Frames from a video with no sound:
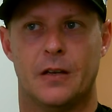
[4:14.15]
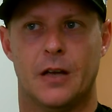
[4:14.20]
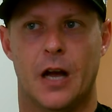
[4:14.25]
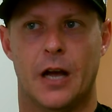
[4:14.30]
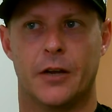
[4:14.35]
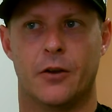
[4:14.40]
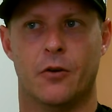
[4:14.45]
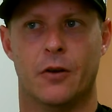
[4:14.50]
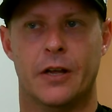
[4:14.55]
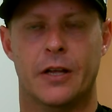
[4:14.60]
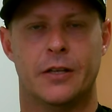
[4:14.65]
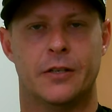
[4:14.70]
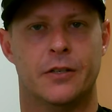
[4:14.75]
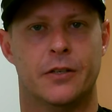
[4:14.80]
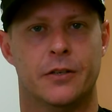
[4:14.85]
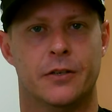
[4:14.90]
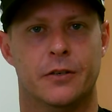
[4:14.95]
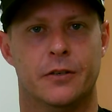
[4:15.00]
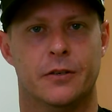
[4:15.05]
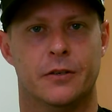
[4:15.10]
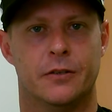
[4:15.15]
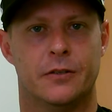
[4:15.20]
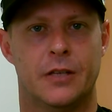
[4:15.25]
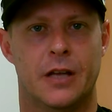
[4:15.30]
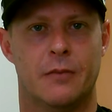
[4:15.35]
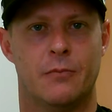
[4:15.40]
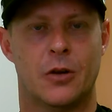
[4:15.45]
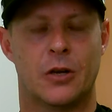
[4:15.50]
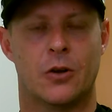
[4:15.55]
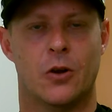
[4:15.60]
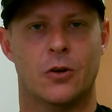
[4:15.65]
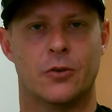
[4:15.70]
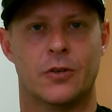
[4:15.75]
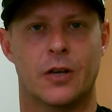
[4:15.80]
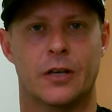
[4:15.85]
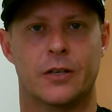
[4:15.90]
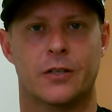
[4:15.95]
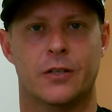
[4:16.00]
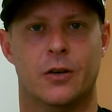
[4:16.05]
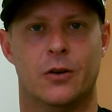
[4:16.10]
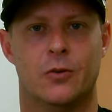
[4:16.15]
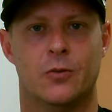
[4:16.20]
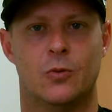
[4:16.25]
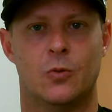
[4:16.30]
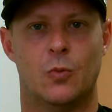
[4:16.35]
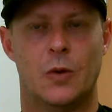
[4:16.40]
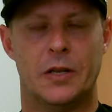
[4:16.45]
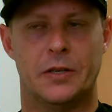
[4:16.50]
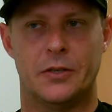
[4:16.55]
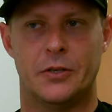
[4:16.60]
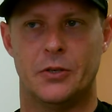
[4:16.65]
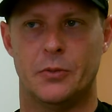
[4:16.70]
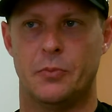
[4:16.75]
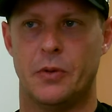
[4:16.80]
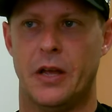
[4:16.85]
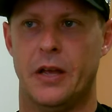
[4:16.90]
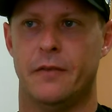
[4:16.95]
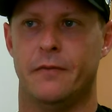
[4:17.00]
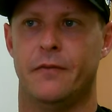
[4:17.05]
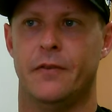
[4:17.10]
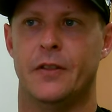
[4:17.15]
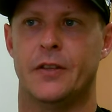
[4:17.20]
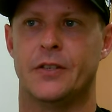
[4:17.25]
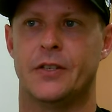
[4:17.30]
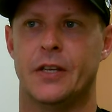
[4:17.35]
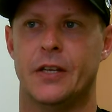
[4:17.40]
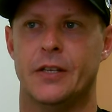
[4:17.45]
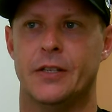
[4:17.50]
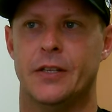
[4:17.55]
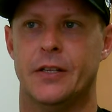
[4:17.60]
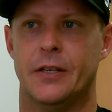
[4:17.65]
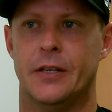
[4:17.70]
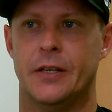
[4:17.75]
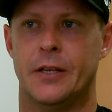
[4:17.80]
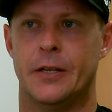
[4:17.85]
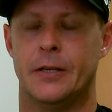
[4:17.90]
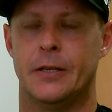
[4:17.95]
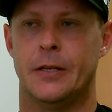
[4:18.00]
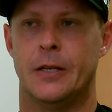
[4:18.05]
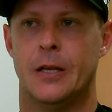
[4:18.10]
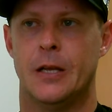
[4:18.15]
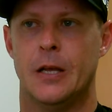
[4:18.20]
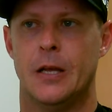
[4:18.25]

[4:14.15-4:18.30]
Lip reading: agreeing to have my contract sold. Went to Japan for the season, and